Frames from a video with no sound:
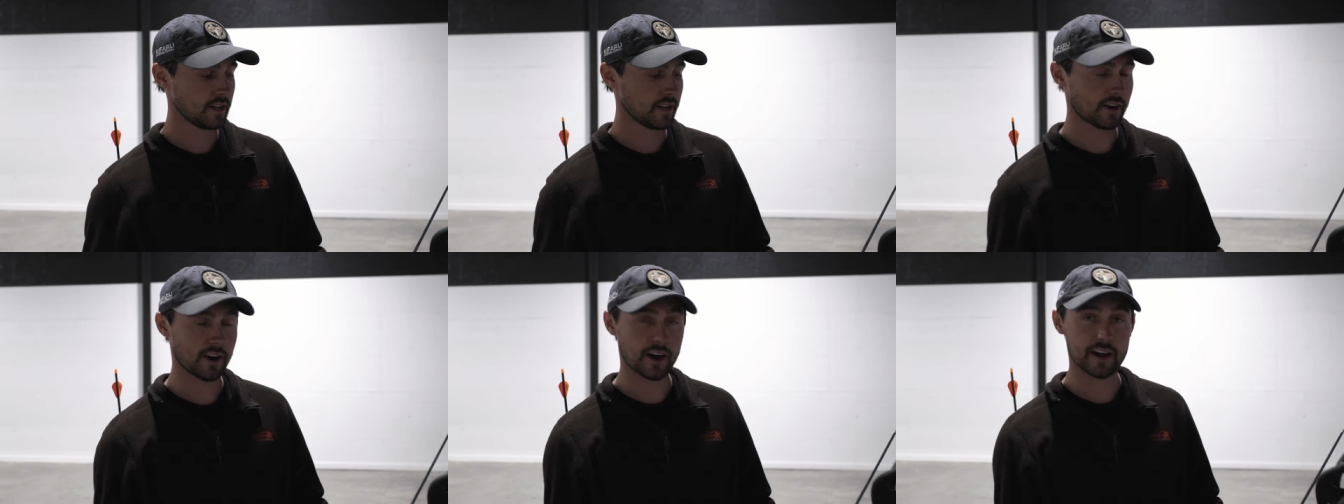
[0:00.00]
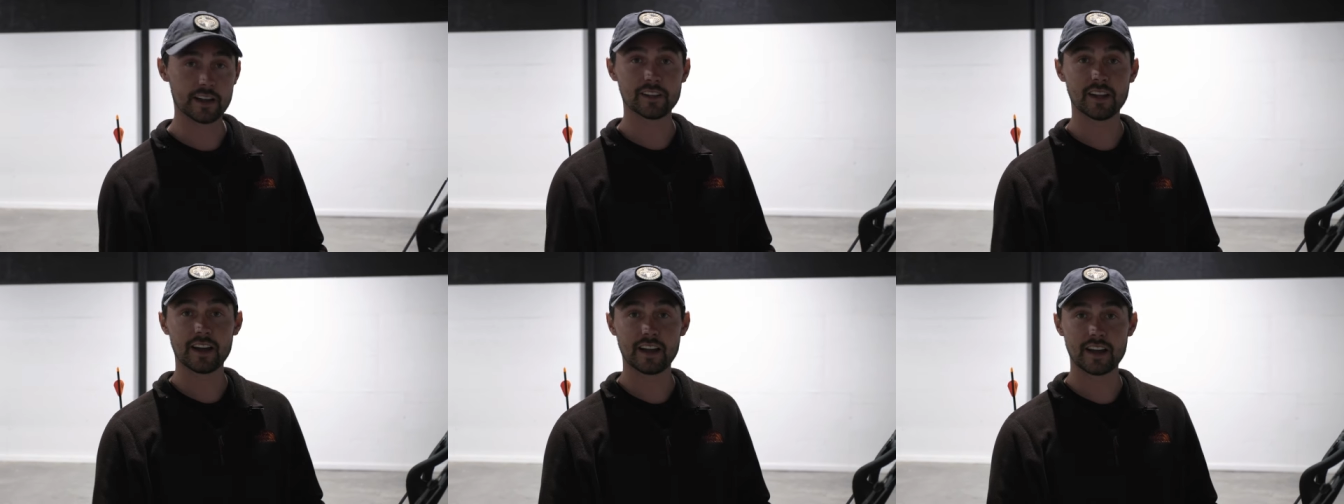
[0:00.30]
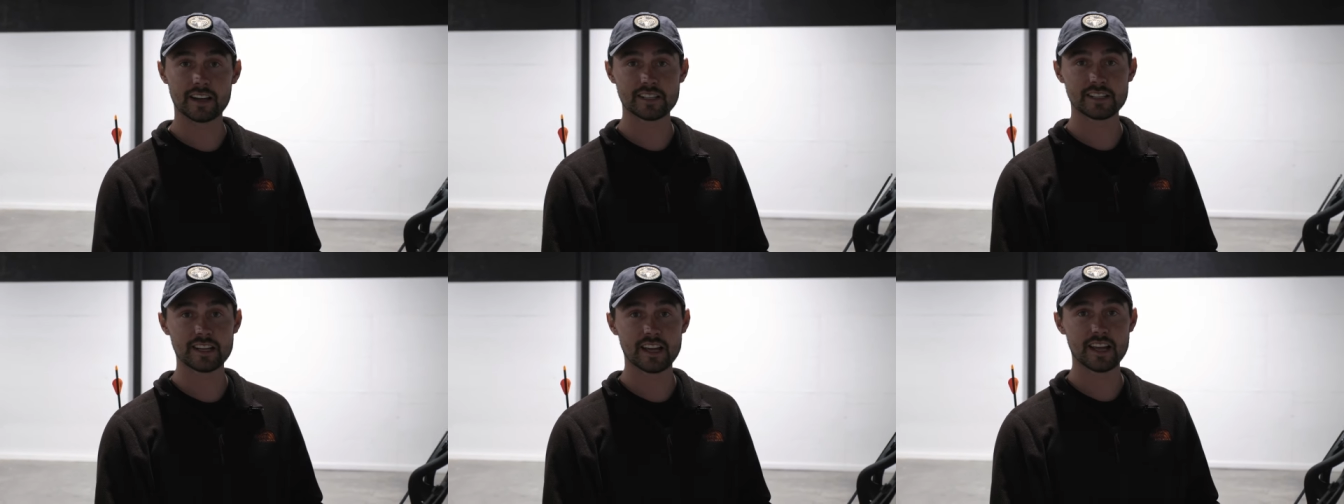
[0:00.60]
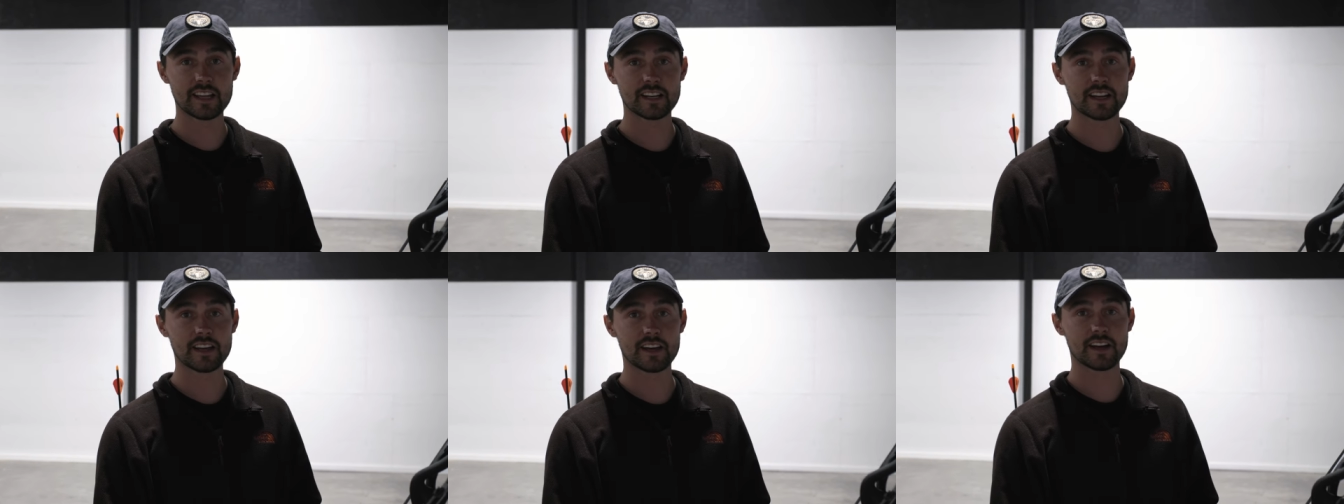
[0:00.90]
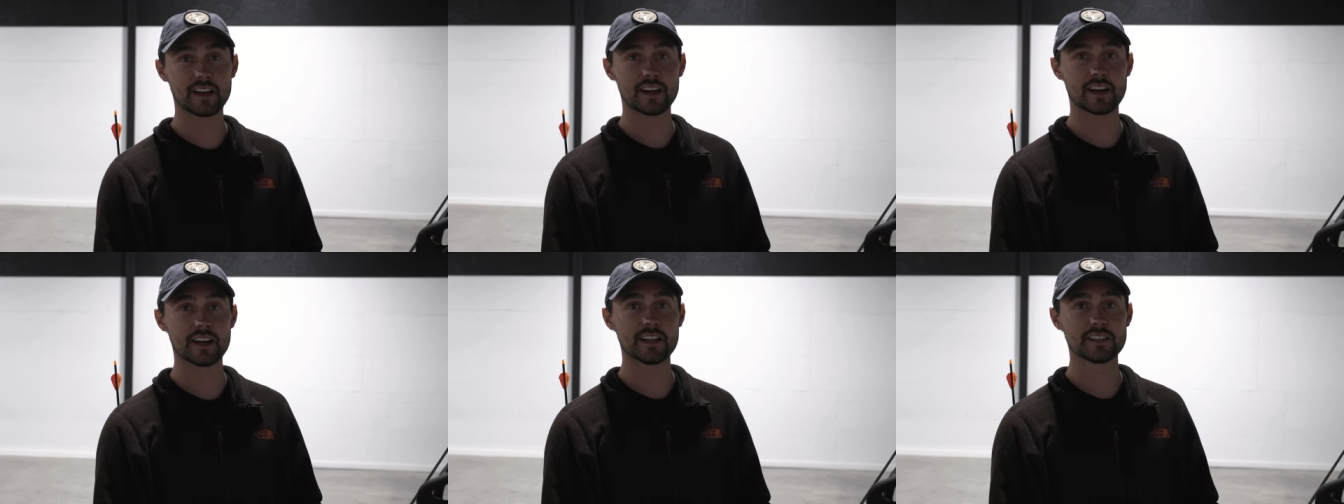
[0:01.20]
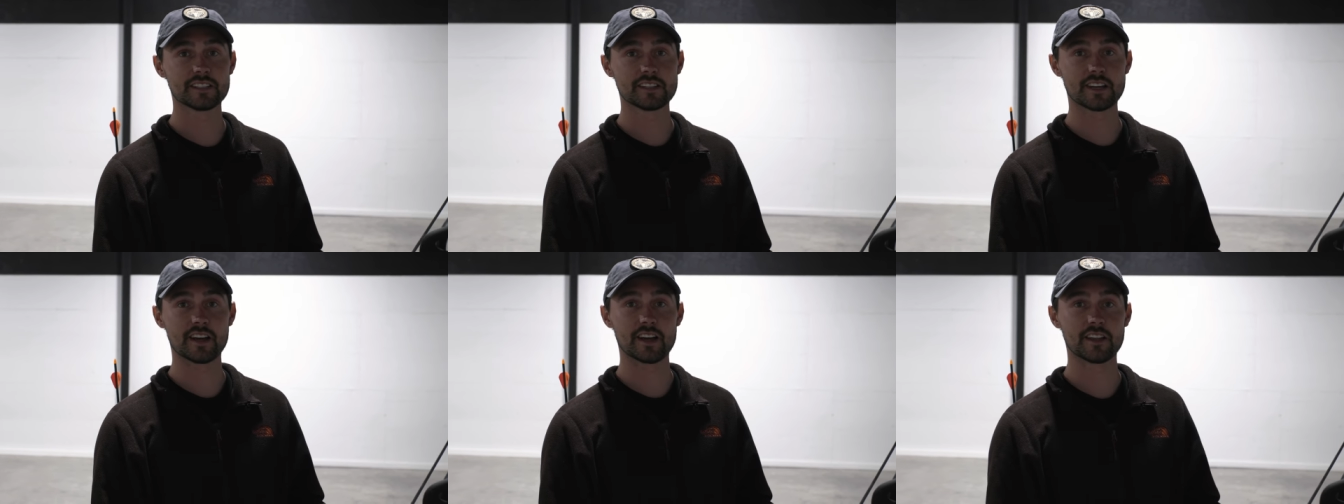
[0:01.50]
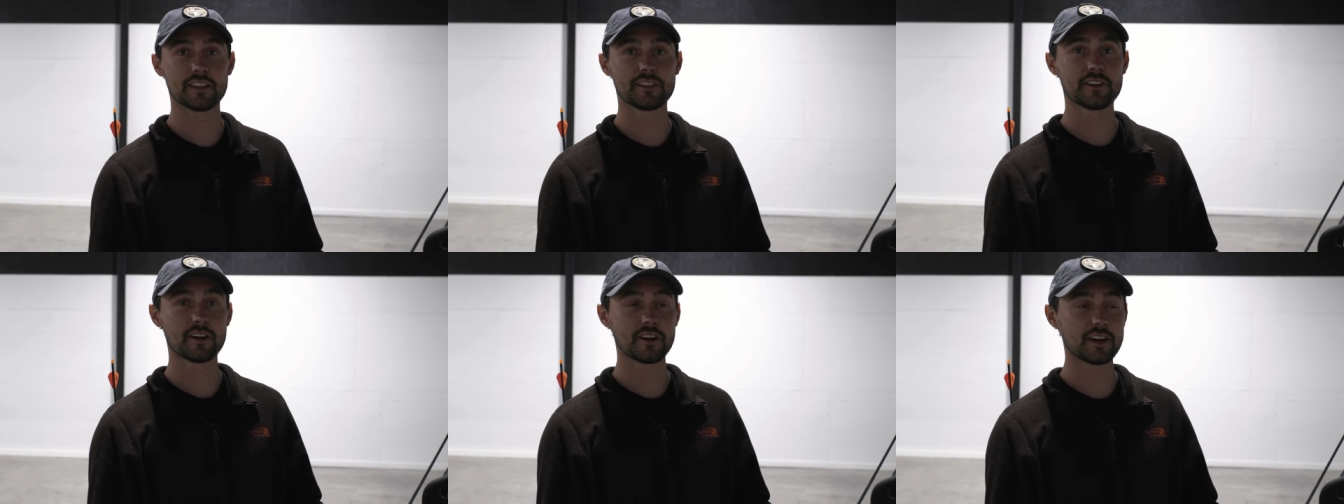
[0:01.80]
All right, like I said, uh, it's
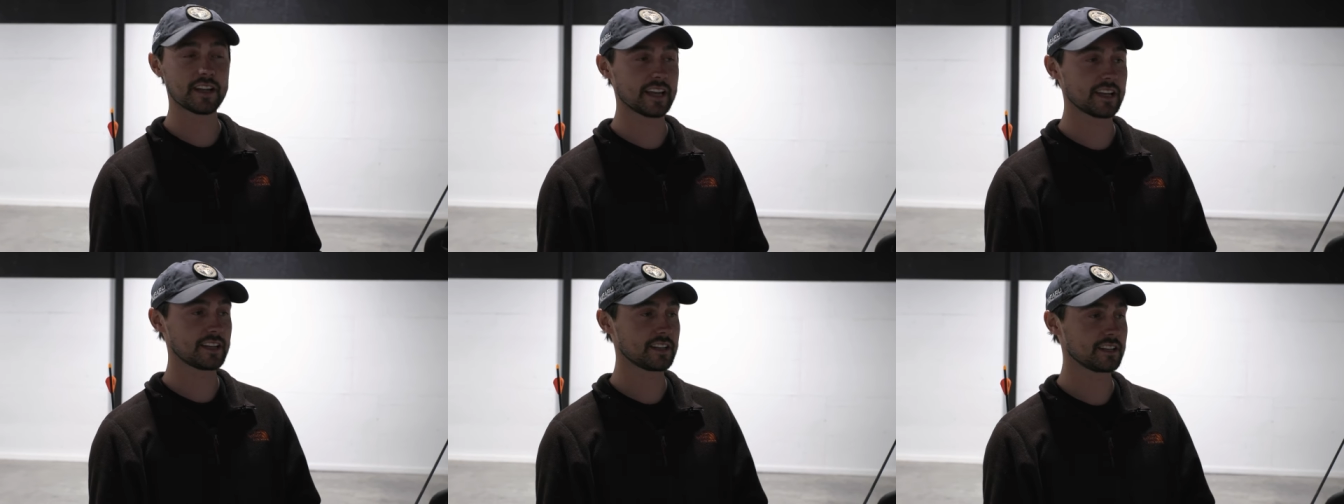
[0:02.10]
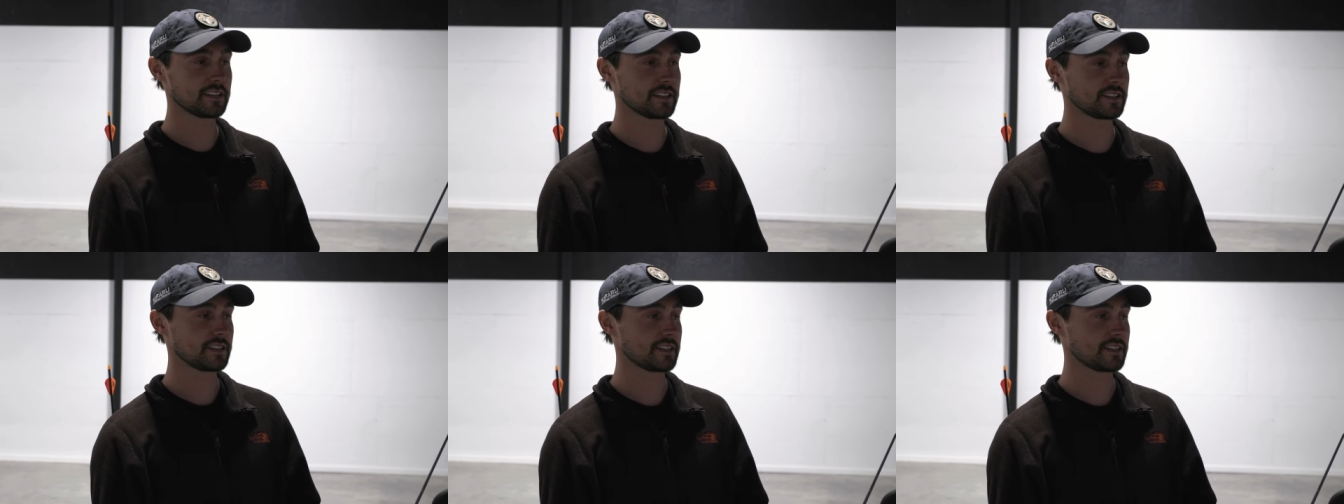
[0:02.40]
a thirty inch